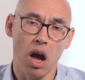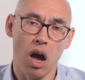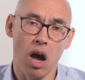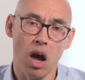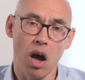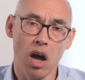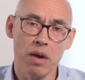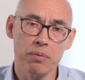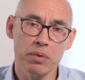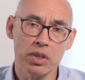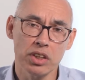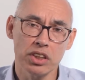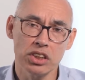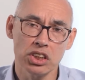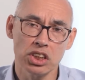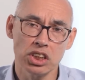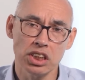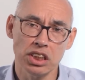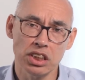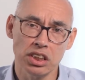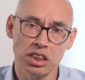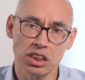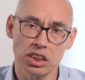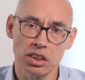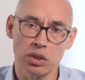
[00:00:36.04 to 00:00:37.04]
I'm going to
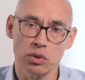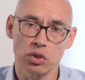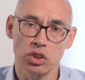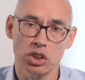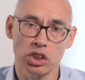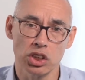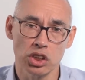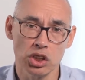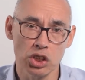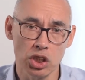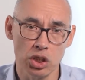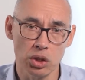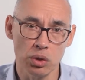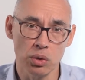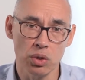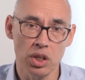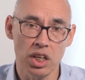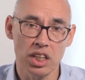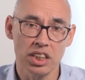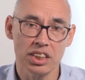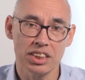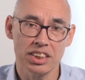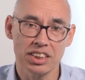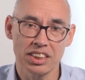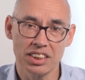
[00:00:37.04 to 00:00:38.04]
detail to you
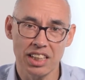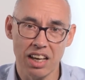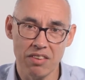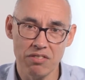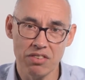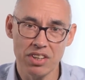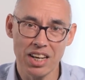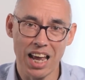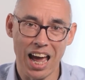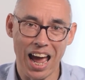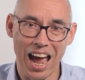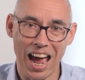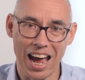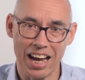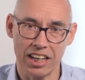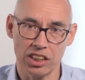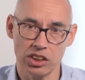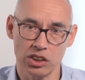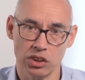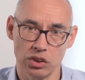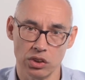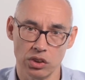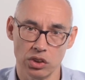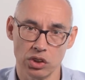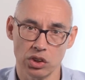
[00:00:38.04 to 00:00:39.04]
7
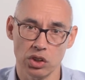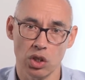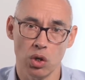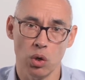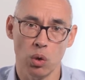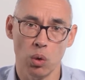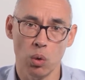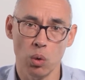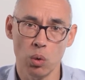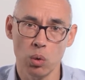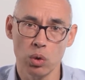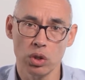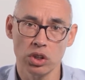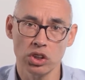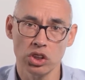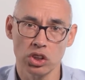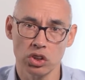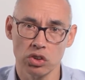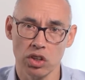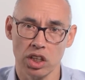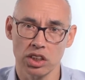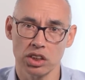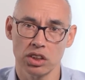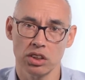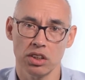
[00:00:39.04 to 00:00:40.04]
actions all
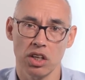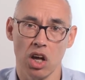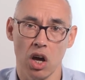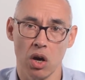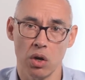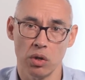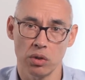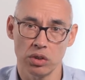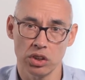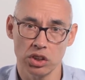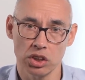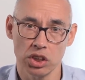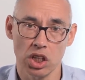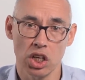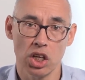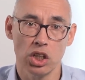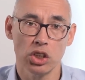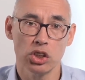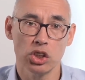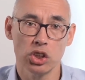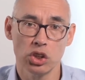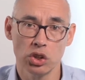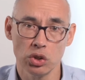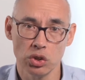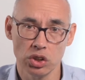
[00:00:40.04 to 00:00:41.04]
construction owners
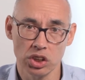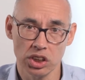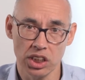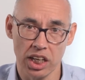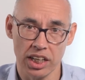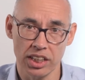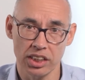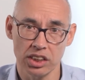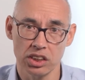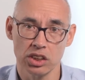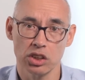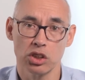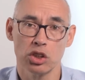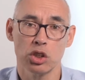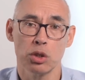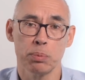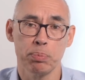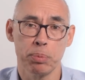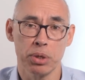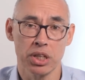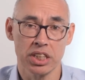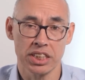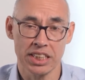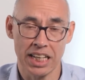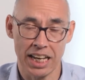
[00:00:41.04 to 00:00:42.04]
should take to
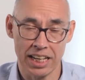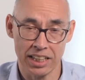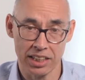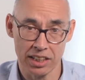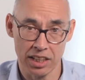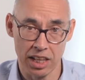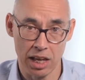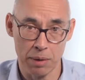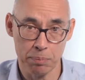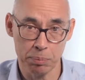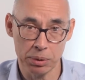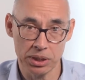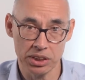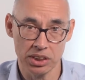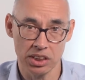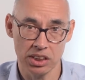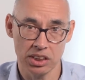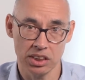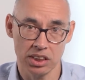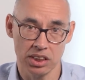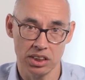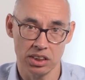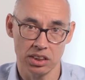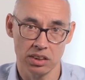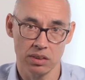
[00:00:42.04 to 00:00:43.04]
protect their
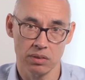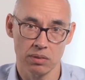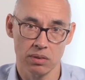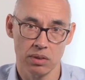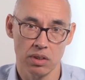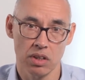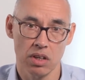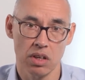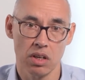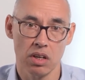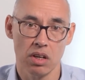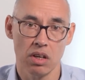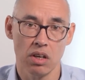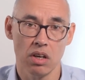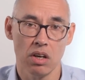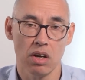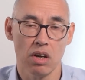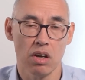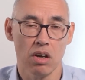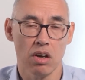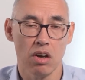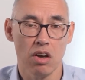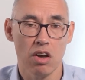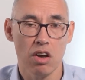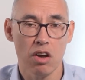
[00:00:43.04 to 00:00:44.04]
businesses.
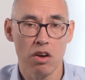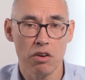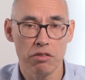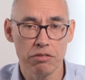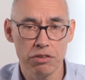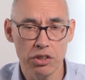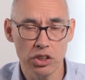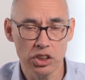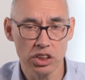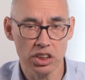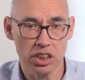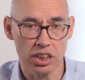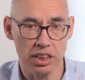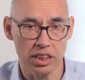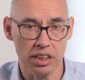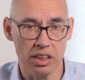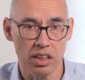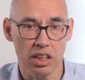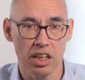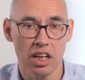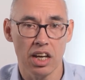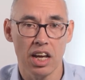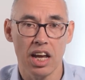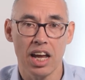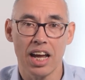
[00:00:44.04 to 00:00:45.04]
Firstly,
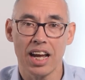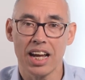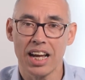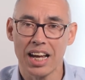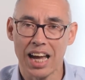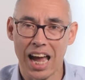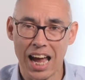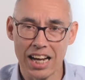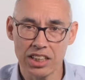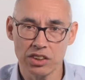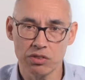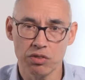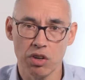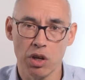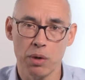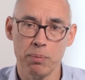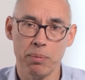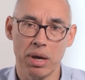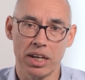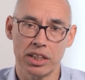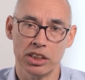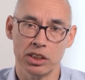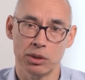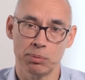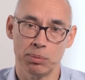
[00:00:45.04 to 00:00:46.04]
cash flow
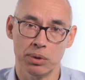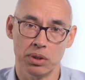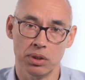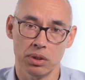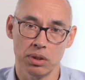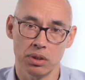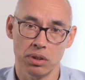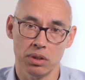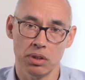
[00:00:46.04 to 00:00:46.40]
management.